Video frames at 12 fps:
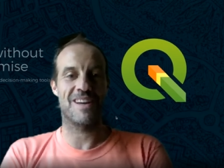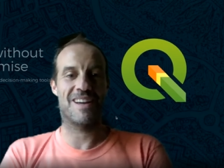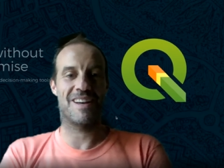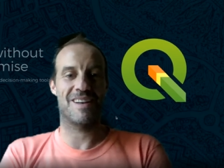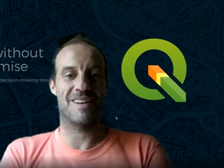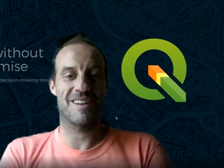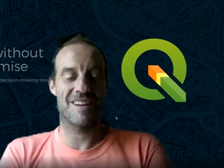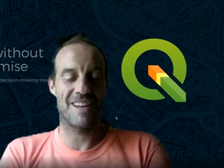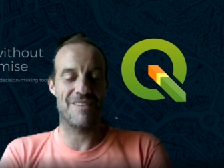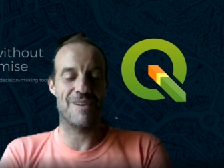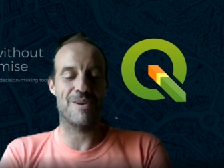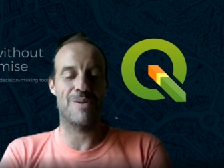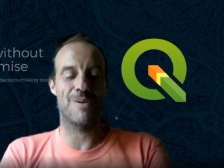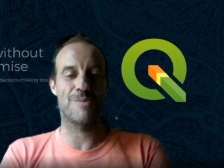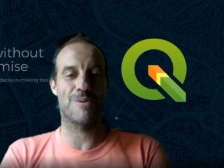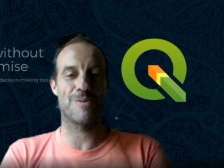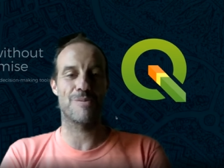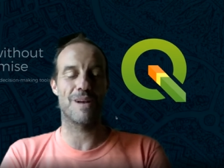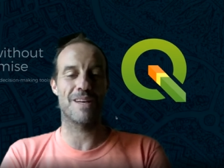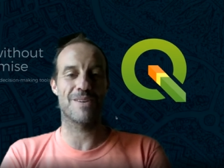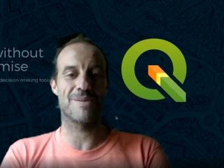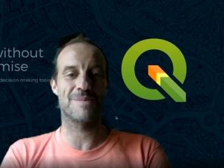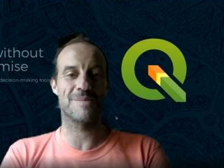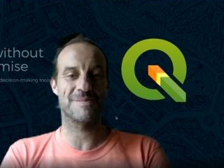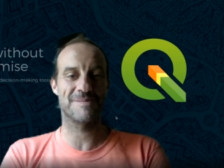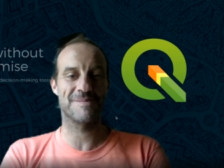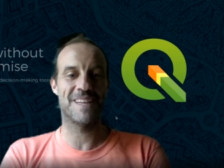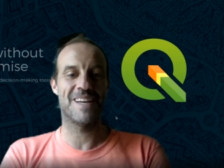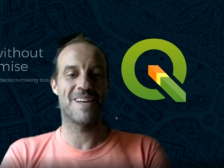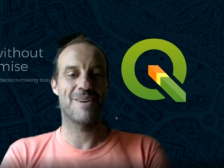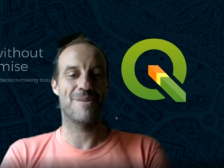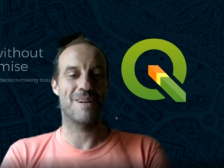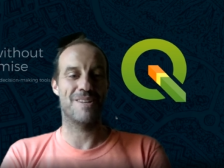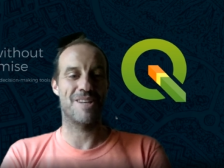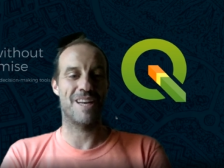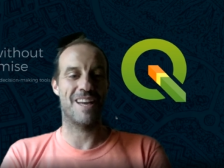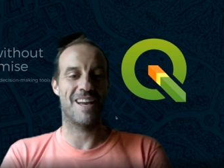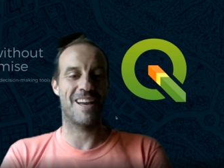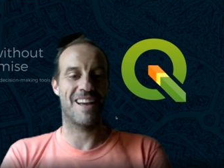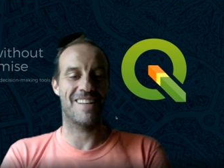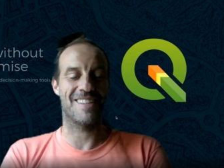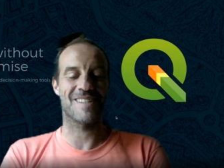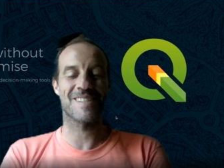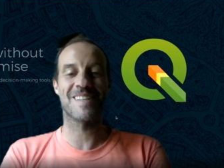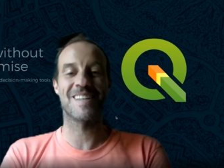I'm giving you a warm welcome by shaking hand.